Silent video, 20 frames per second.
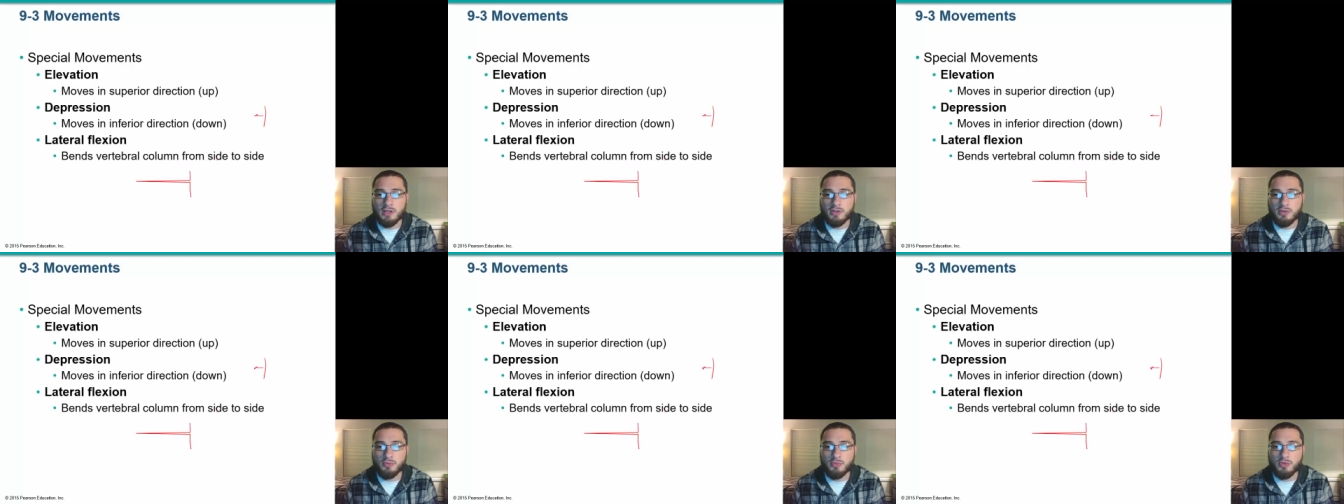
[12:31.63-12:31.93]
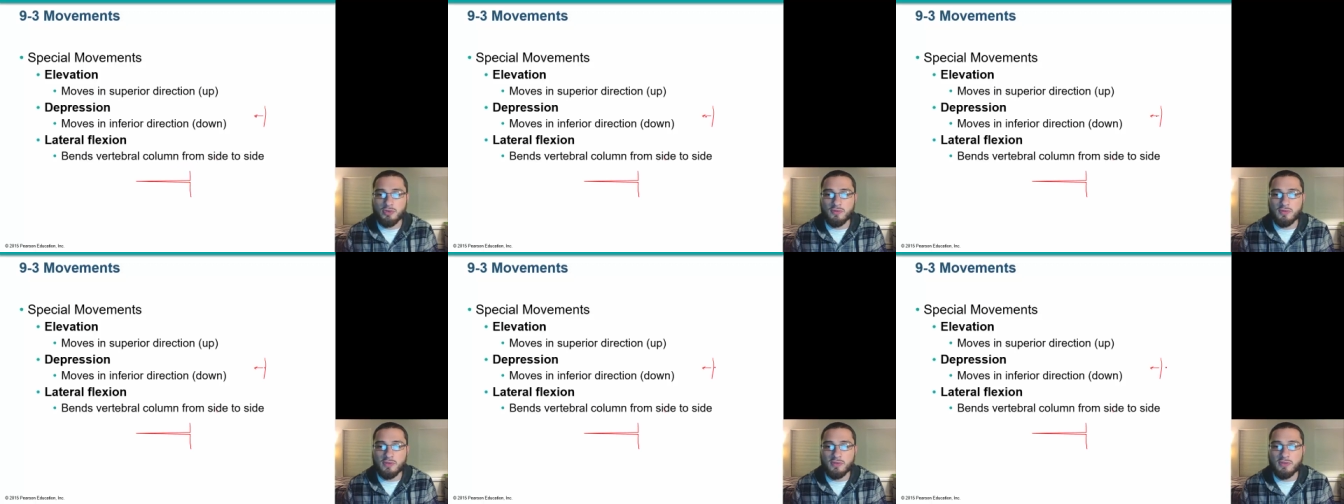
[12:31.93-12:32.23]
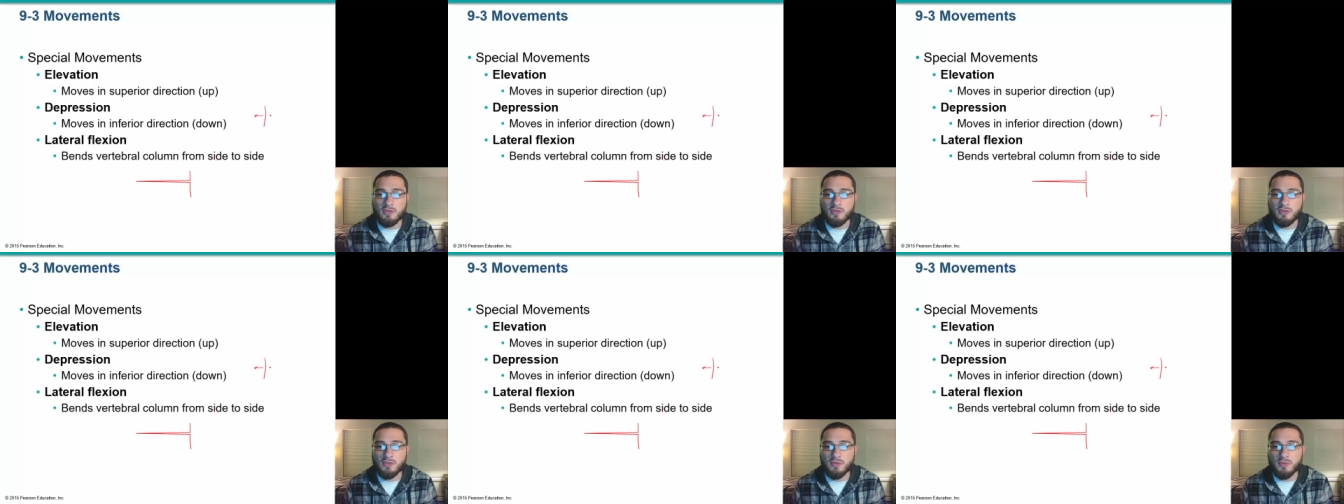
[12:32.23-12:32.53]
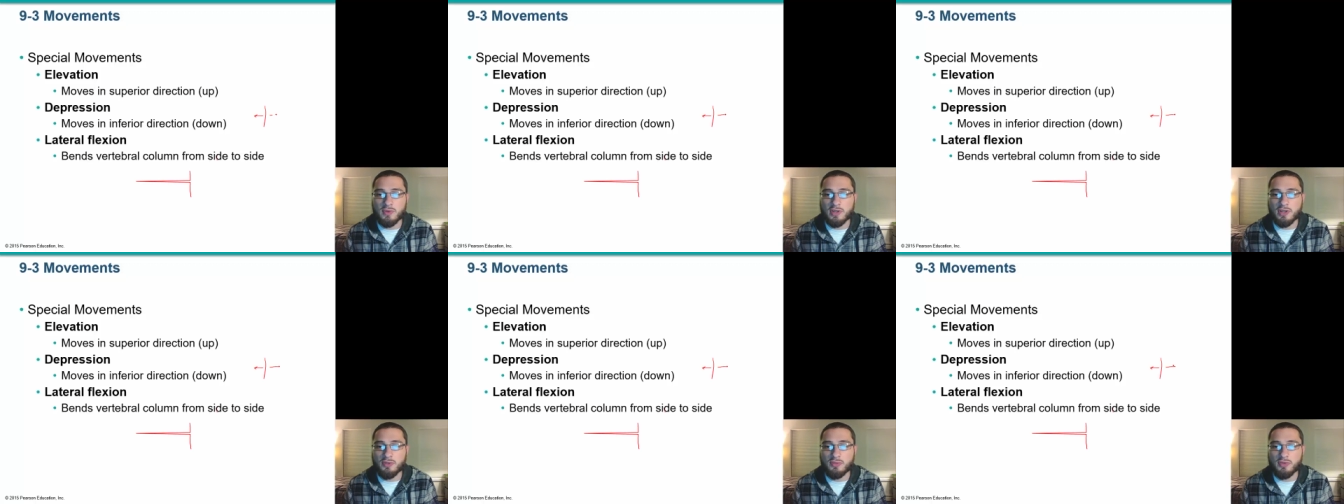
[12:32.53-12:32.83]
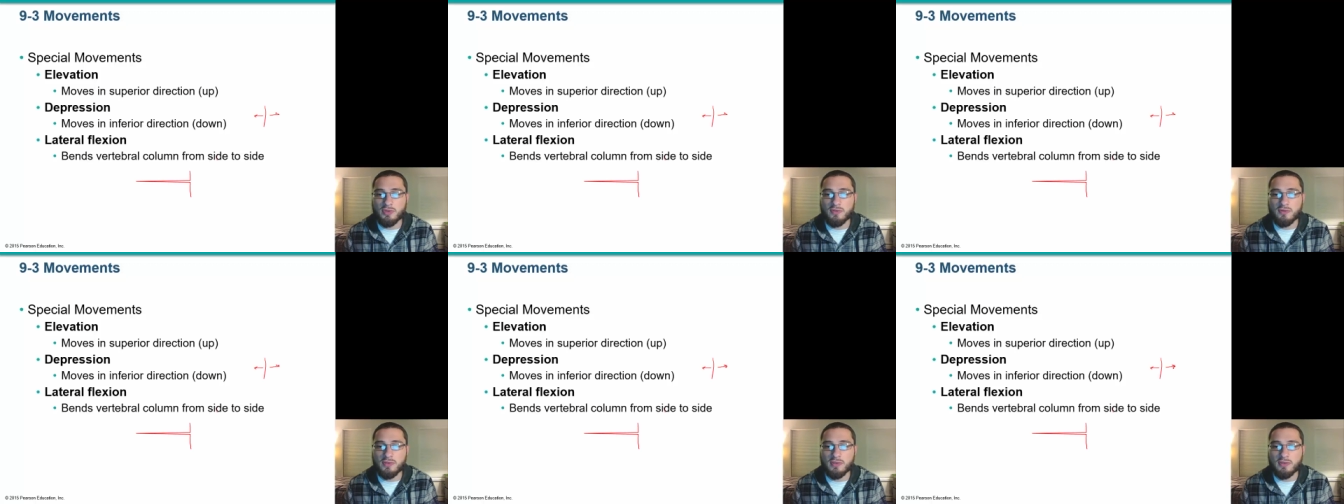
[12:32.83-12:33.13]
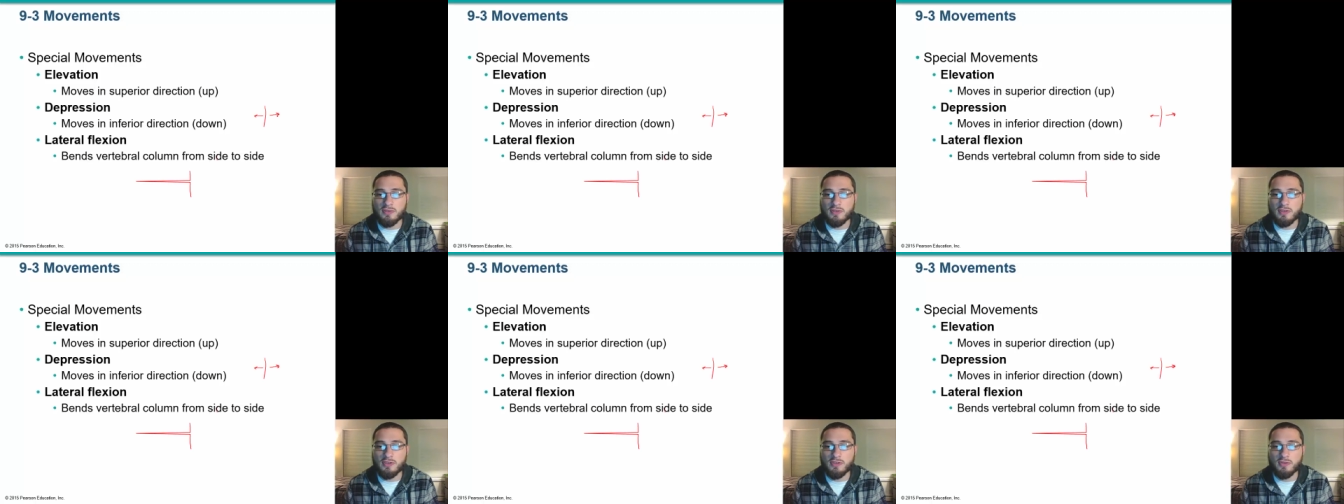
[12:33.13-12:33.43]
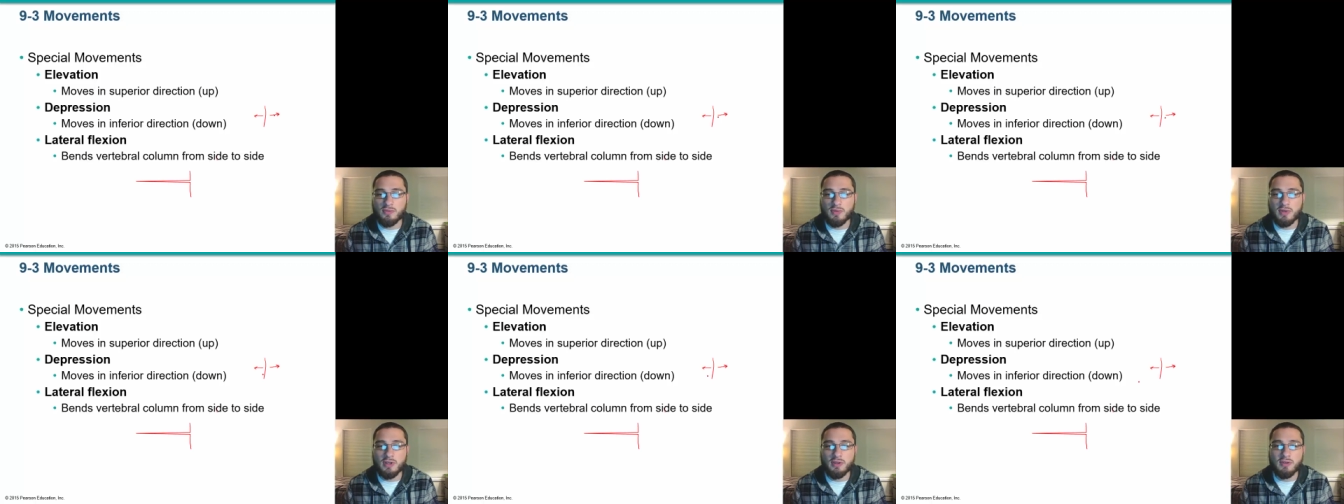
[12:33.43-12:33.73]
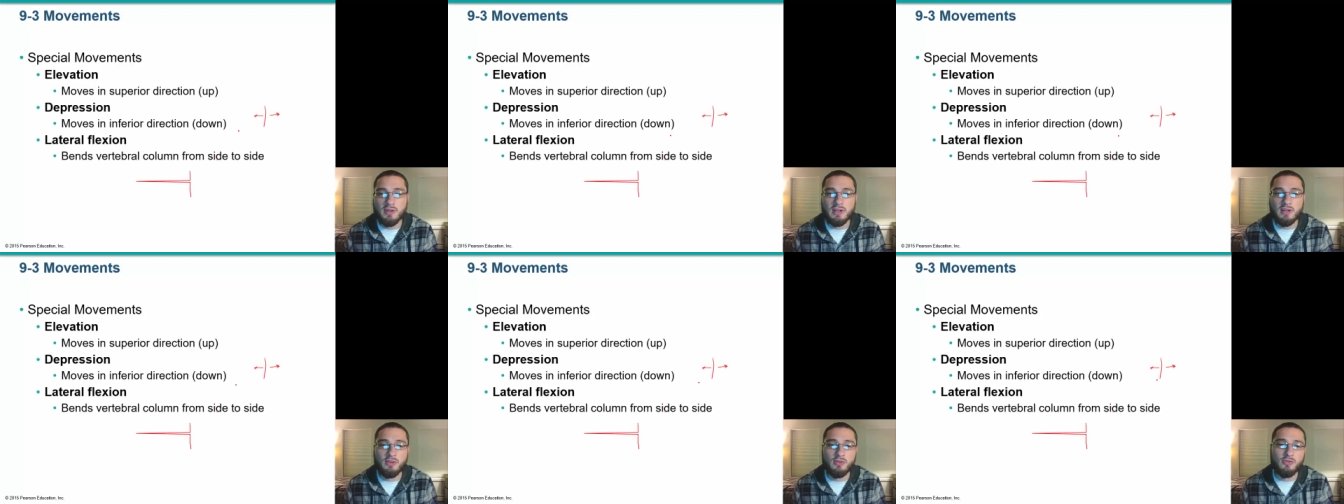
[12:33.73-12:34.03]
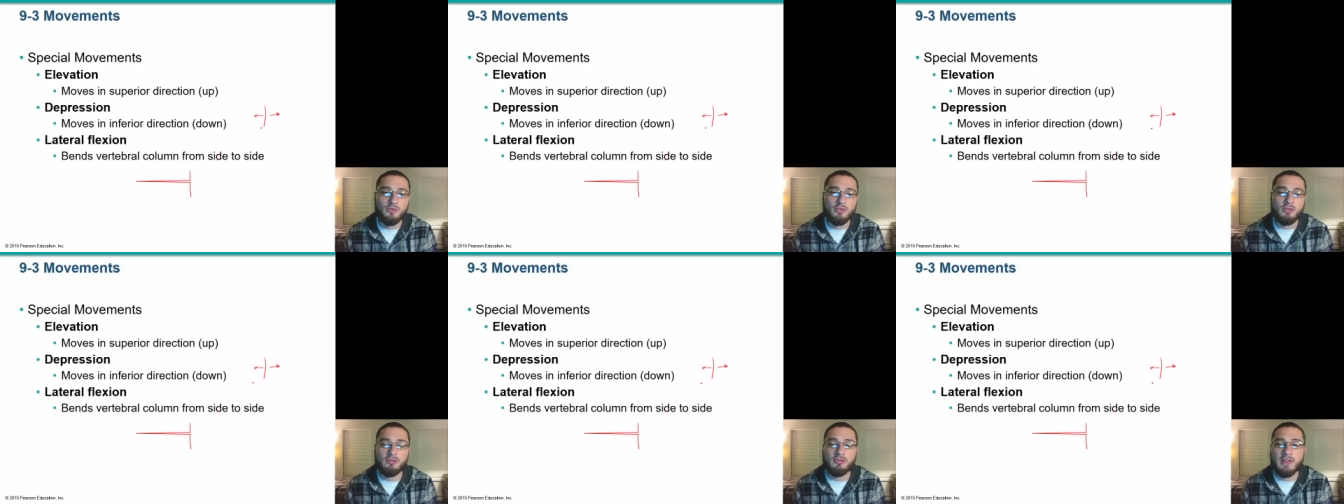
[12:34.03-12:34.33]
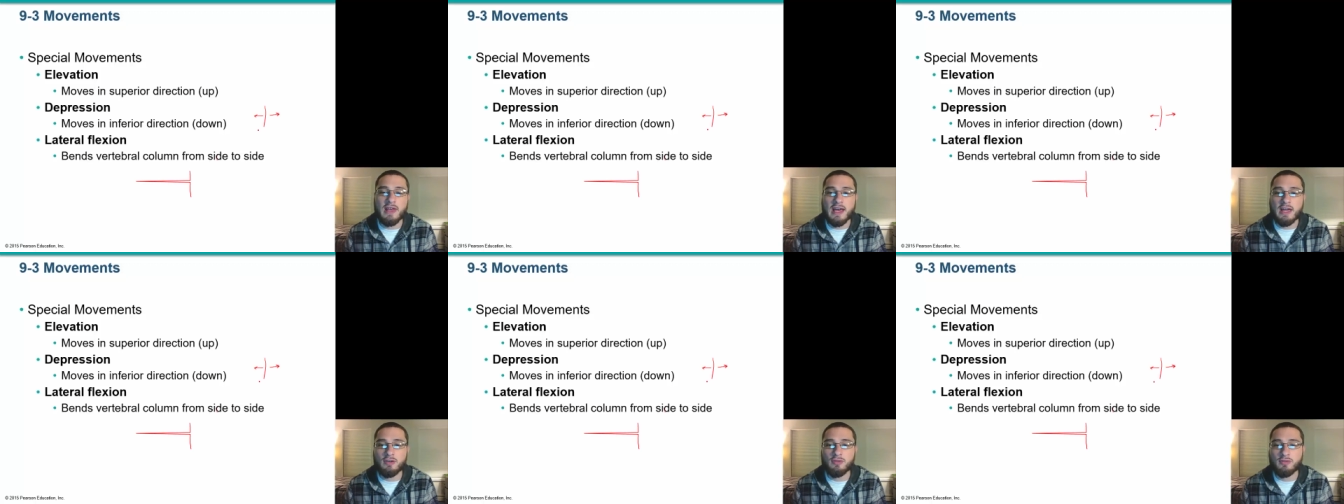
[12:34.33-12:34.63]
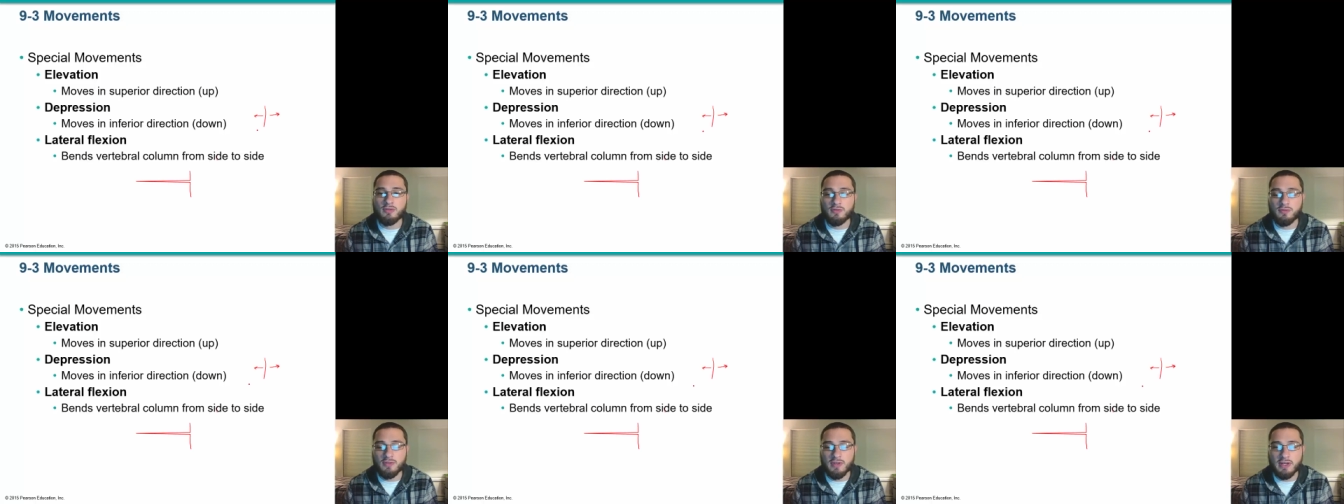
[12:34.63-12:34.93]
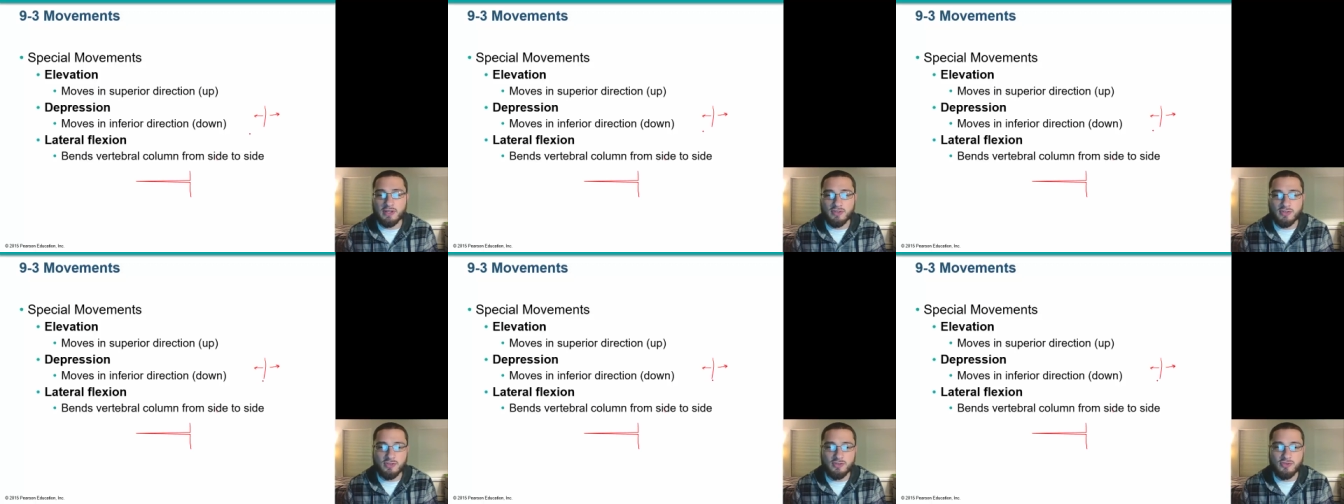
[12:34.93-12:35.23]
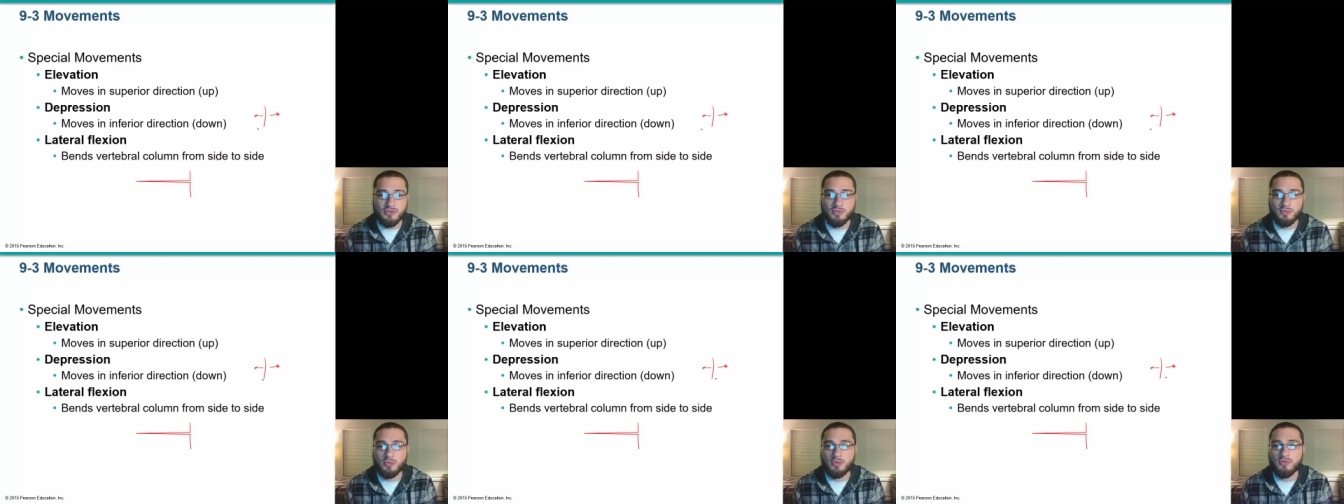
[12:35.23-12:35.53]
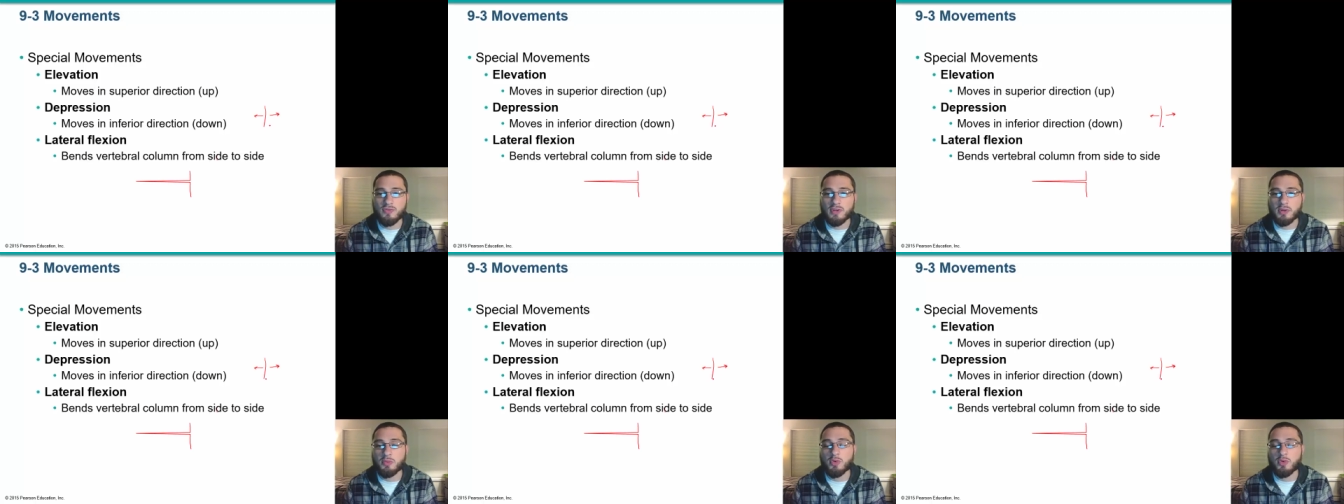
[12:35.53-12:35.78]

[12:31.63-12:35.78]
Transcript: moving it this way, you're moving it this way. Okay, those are lateral flexions. You're moving them